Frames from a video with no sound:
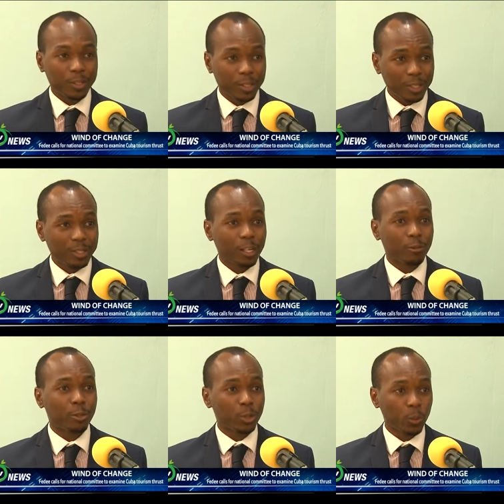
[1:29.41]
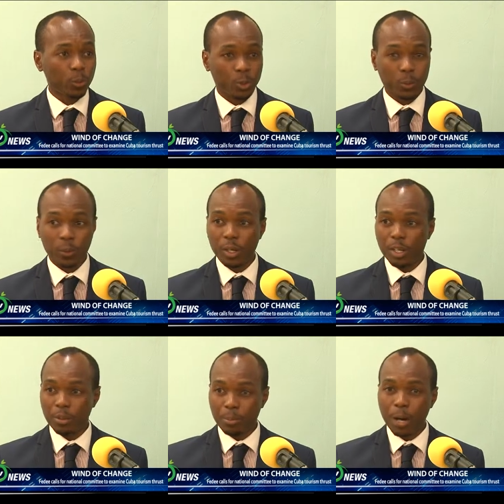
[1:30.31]
This in itself shows you
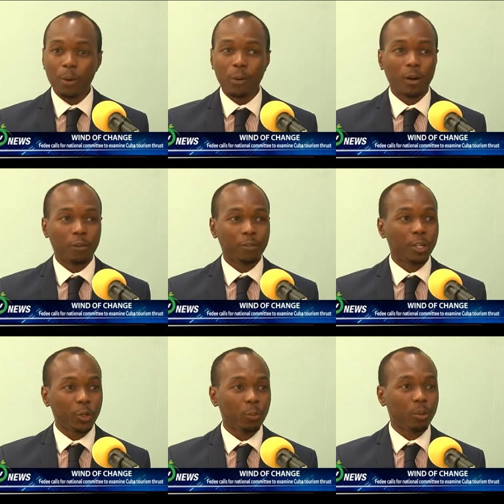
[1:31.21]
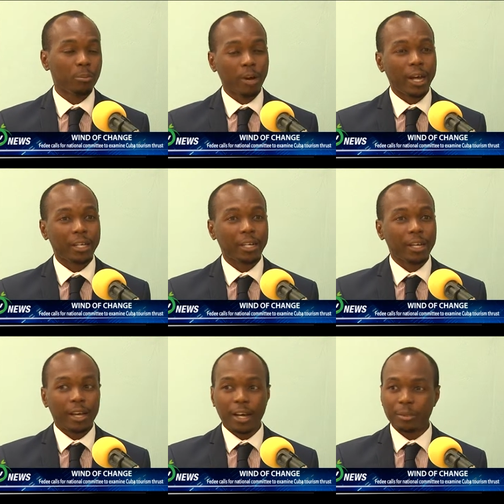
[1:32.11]
the power of the Cuban brand
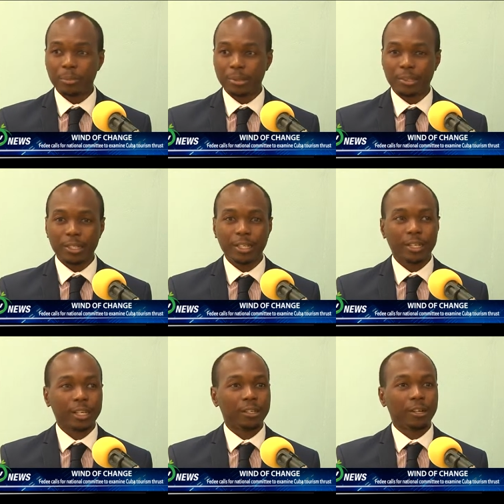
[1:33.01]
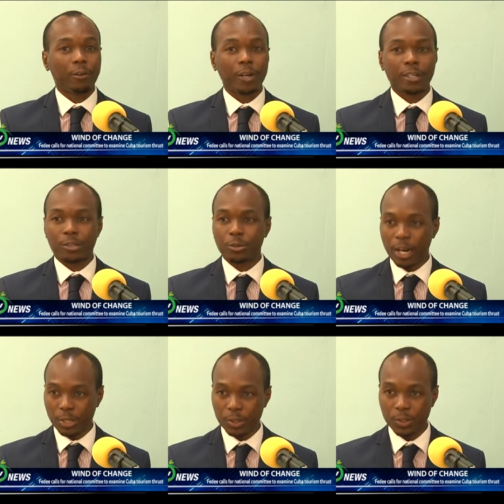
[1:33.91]
and the mystique and the great
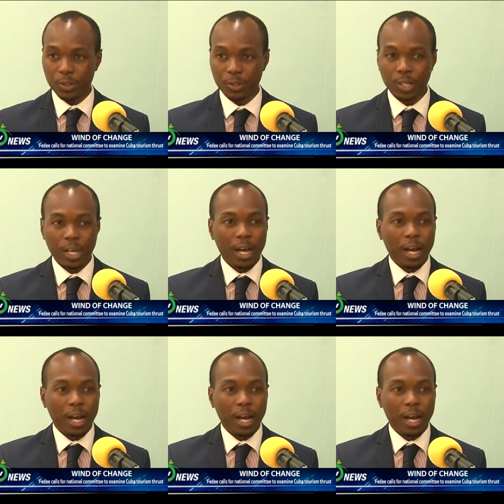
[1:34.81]
attractions